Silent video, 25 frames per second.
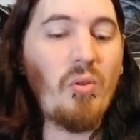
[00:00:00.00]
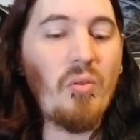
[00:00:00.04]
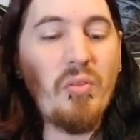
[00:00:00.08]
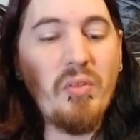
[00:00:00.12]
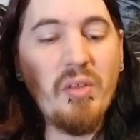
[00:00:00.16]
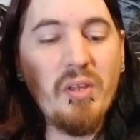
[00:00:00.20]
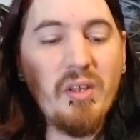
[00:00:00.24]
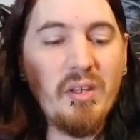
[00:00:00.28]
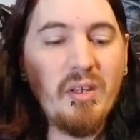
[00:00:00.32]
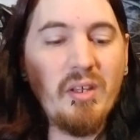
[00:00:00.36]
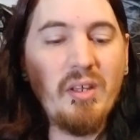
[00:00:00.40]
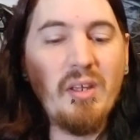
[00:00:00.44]

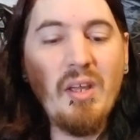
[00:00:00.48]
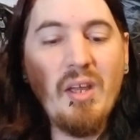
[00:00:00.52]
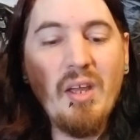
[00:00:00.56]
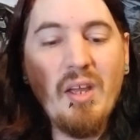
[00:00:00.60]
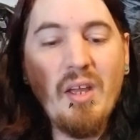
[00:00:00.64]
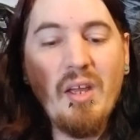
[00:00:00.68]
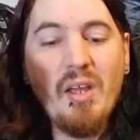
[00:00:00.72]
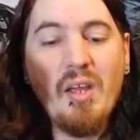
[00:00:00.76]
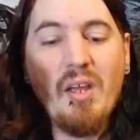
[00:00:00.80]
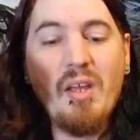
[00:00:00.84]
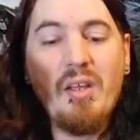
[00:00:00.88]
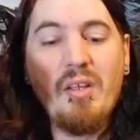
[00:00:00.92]
thing.
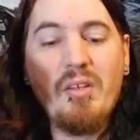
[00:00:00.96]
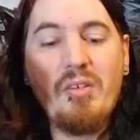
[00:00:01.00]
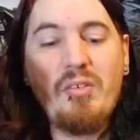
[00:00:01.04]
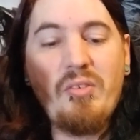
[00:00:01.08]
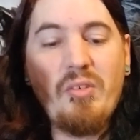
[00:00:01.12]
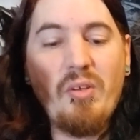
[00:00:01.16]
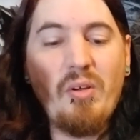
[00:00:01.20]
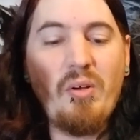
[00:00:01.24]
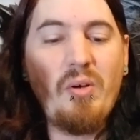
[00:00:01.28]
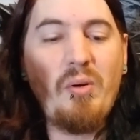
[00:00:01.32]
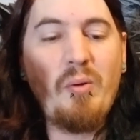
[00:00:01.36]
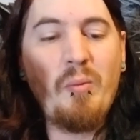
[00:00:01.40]

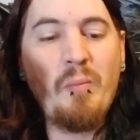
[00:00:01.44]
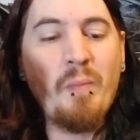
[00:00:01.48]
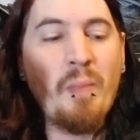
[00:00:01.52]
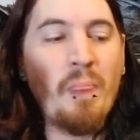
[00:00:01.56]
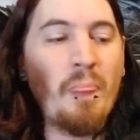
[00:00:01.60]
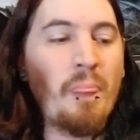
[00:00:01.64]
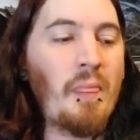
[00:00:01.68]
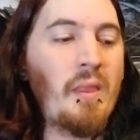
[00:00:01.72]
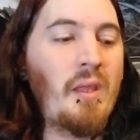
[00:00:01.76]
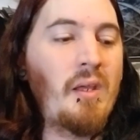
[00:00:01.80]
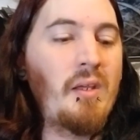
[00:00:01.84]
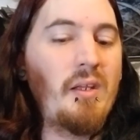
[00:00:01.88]
So
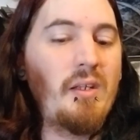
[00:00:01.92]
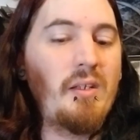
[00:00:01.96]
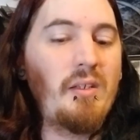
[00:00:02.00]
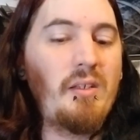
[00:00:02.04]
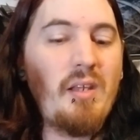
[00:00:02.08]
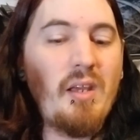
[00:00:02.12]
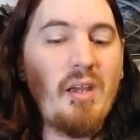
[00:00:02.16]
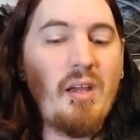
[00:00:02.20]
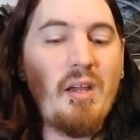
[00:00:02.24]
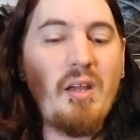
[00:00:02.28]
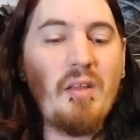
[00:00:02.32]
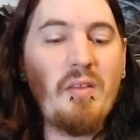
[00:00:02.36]

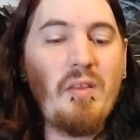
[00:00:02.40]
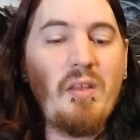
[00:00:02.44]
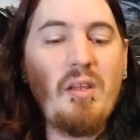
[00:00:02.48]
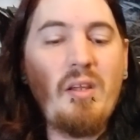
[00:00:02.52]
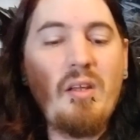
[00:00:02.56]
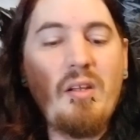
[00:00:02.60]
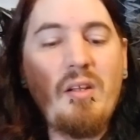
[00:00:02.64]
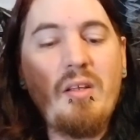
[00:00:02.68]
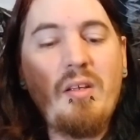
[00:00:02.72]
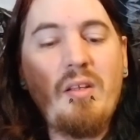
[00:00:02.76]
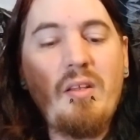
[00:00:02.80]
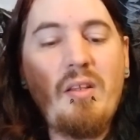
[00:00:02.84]
yeah, they
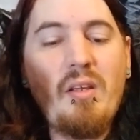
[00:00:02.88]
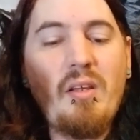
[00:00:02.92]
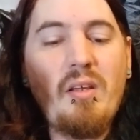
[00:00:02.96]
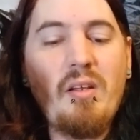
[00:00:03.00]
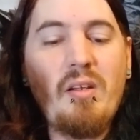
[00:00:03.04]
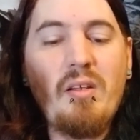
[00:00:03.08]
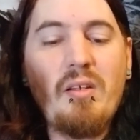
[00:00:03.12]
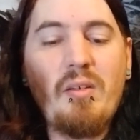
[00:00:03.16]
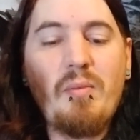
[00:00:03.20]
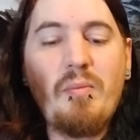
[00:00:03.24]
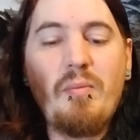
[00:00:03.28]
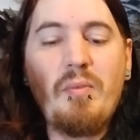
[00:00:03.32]
get
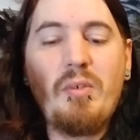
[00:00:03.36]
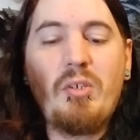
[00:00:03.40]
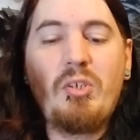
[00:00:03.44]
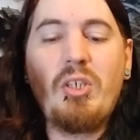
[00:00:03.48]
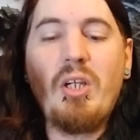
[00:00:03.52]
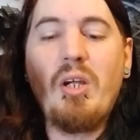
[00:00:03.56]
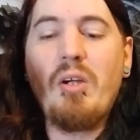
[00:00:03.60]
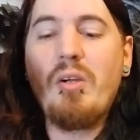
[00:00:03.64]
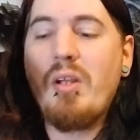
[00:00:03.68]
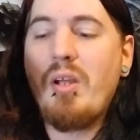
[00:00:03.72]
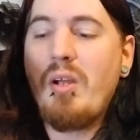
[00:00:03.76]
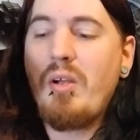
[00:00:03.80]
a
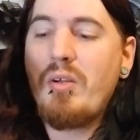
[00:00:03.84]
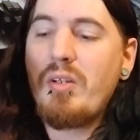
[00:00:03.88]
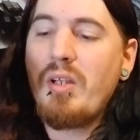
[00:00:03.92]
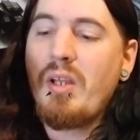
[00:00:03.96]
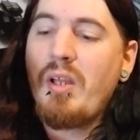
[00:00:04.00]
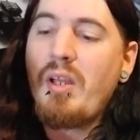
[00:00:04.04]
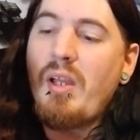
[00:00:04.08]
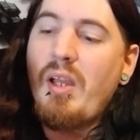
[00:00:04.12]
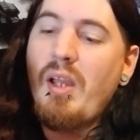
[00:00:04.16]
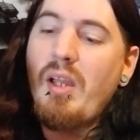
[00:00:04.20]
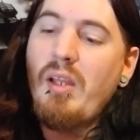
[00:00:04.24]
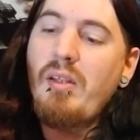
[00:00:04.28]
shout out.
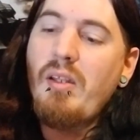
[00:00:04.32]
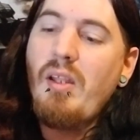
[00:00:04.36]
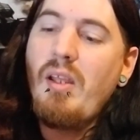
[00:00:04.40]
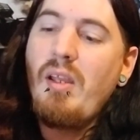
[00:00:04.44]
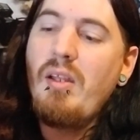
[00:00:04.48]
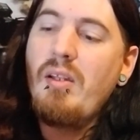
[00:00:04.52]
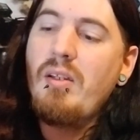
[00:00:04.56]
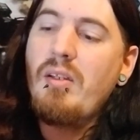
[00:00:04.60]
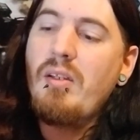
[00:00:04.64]
And then